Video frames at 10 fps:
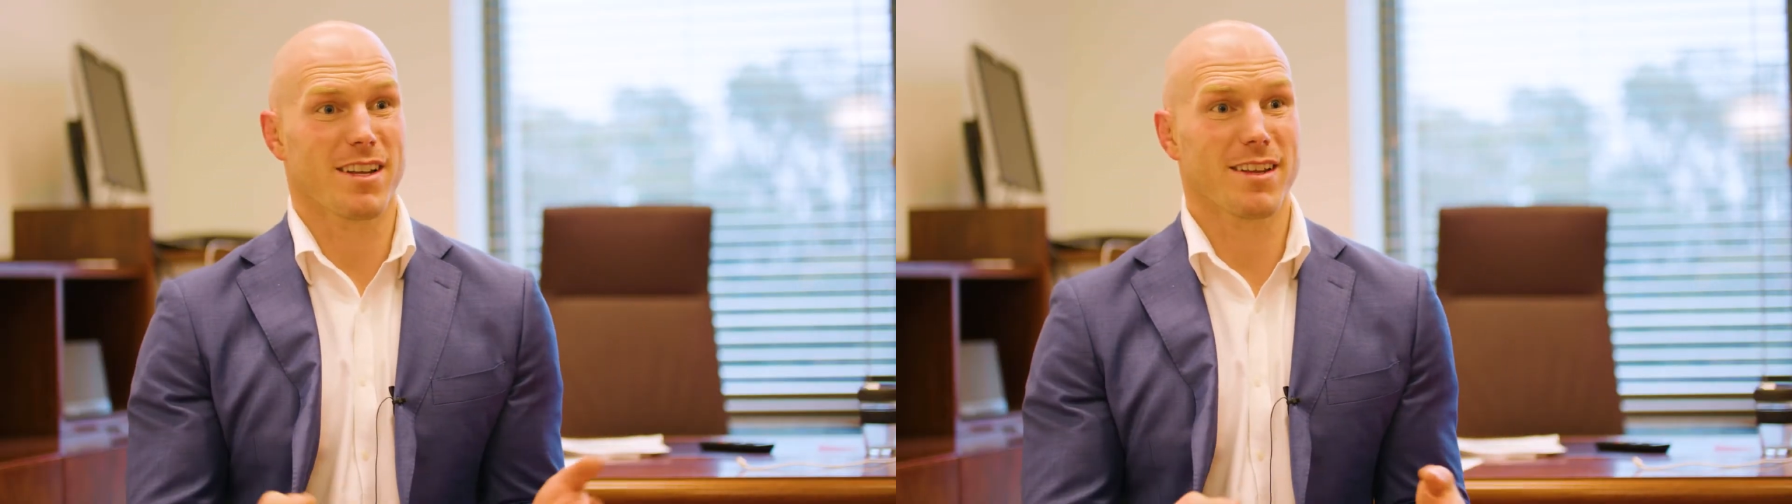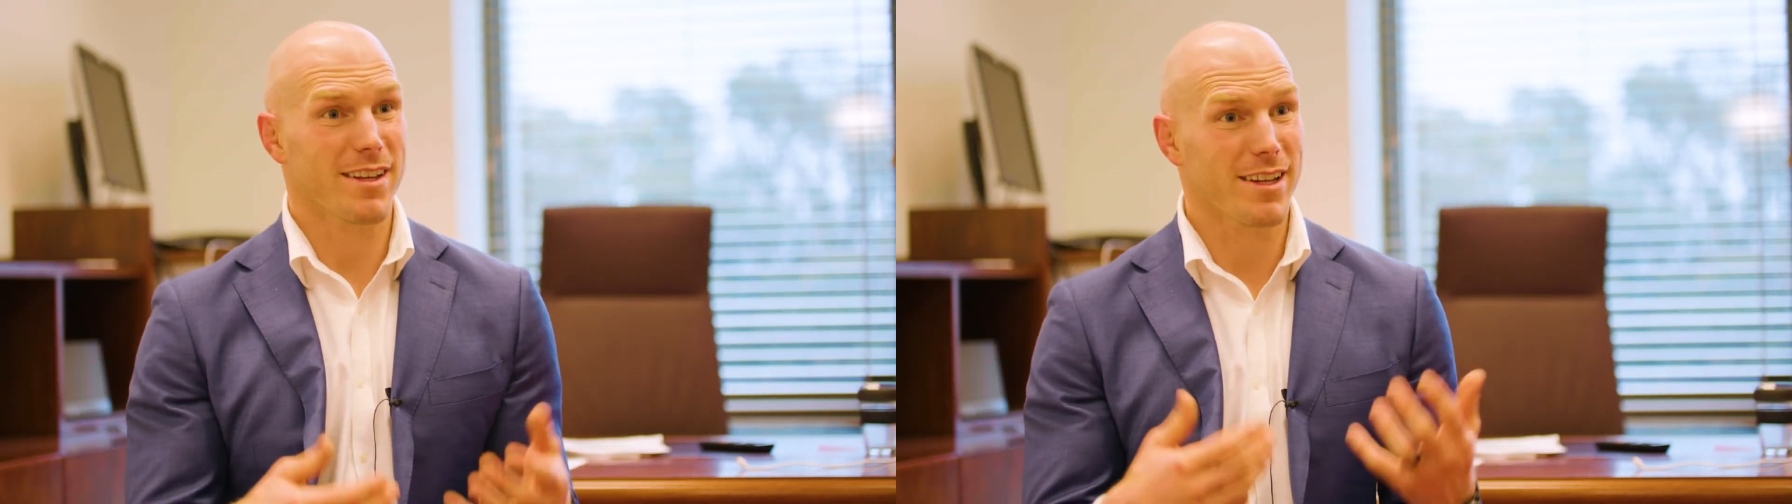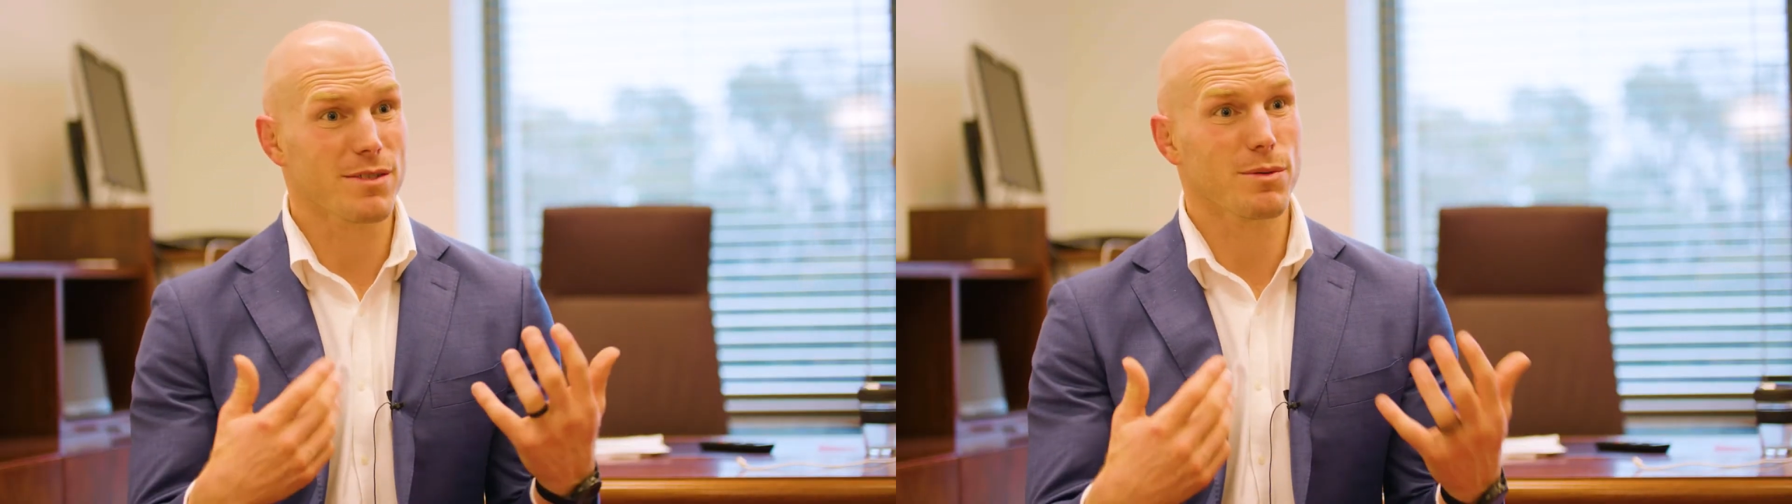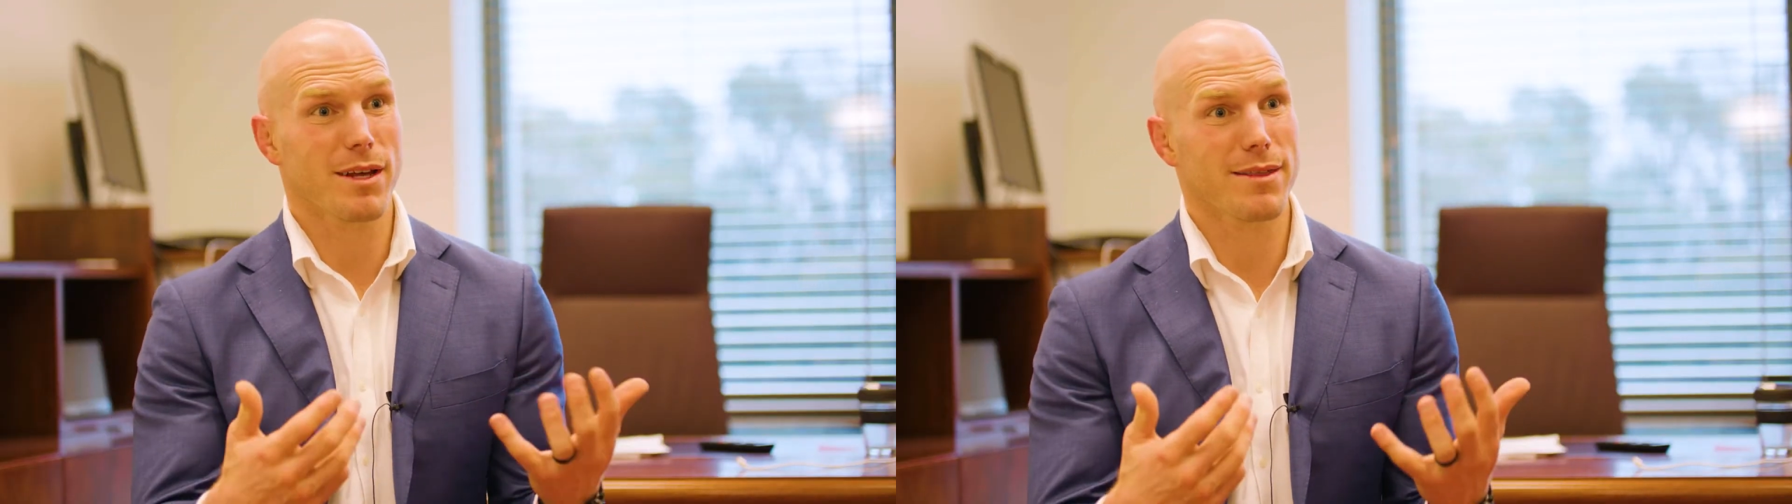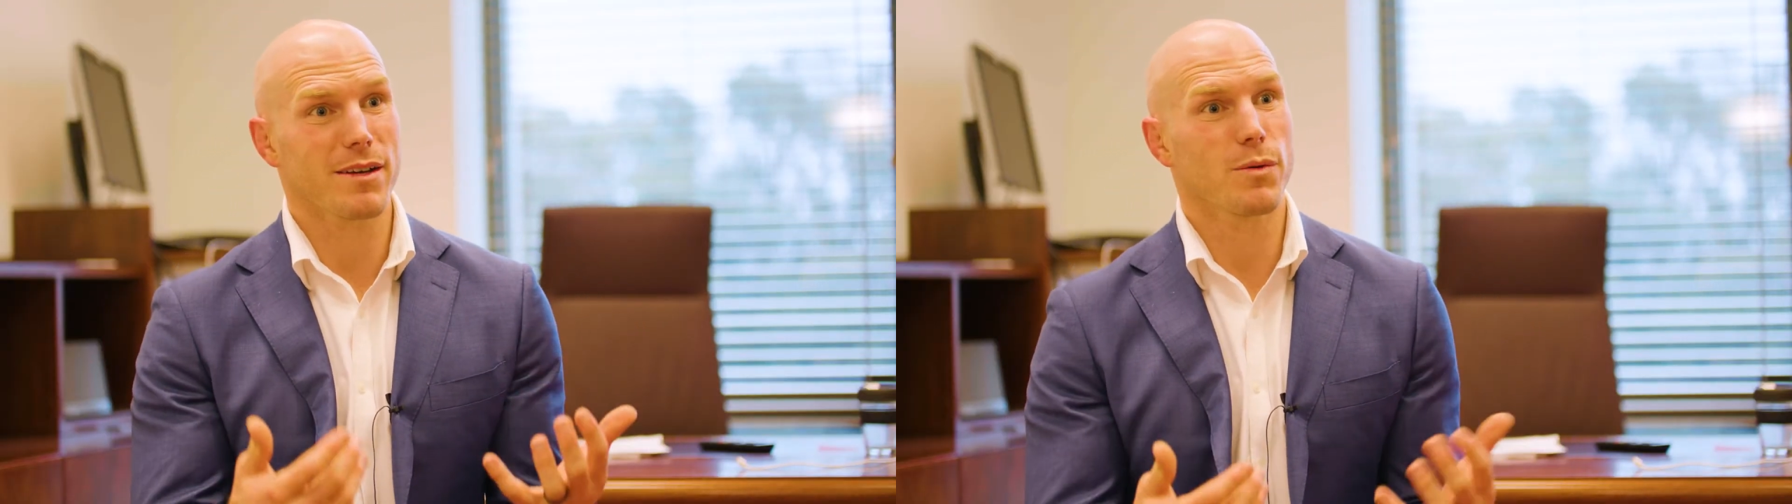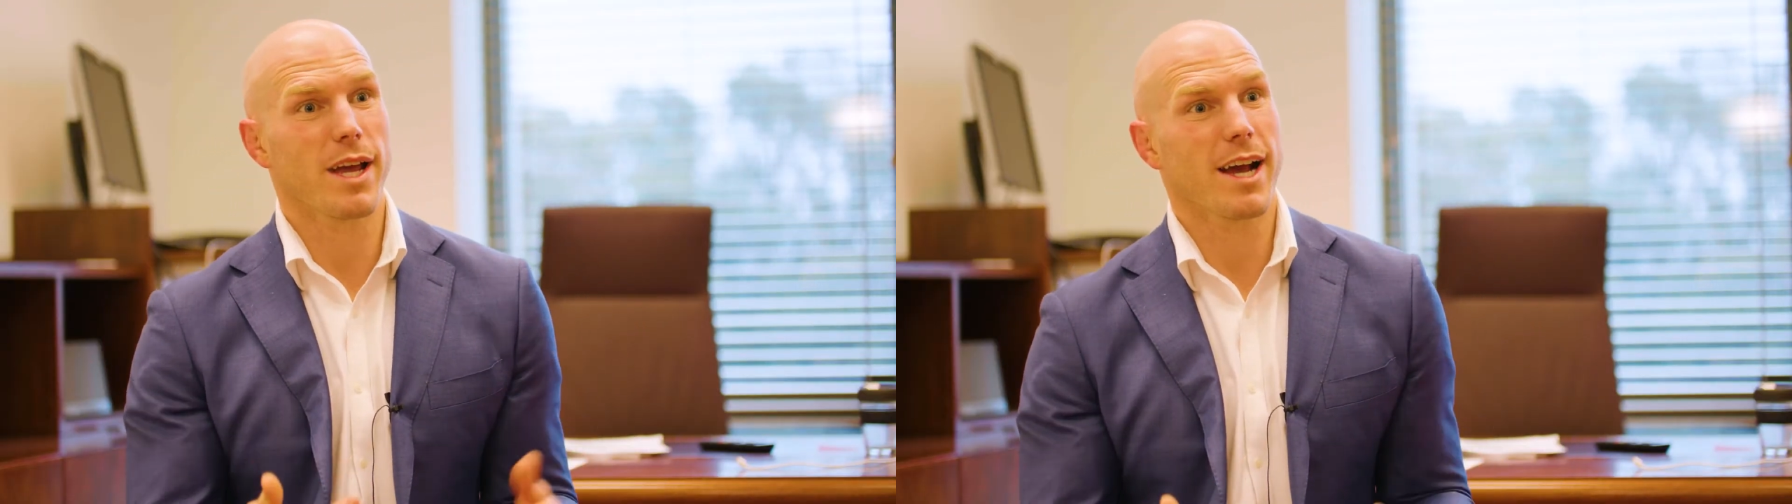Uh, that's what I think we